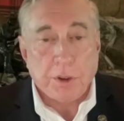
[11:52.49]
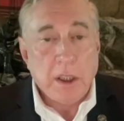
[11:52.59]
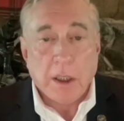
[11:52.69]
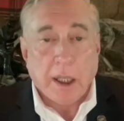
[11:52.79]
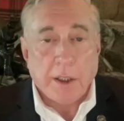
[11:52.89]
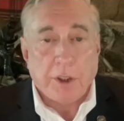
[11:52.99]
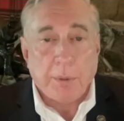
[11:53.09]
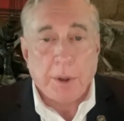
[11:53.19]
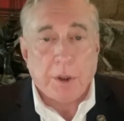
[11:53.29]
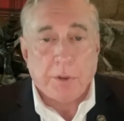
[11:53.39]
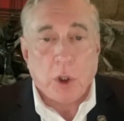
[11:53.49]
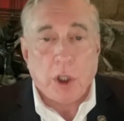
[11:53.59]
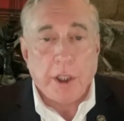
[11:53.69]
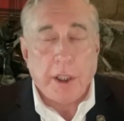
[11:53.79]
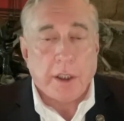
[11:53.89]
I don't think we could have gone
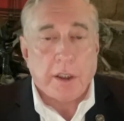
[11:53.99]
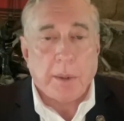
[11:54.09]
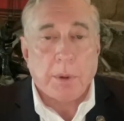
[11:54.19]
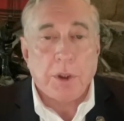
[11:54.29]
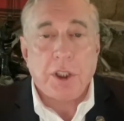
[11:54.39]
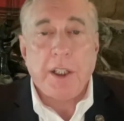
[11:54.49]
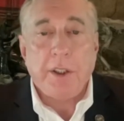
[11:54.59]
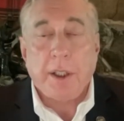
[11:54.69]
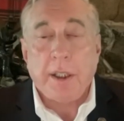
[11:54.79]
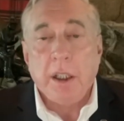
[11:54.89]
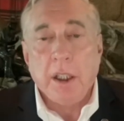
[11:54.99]
in and accomplished anything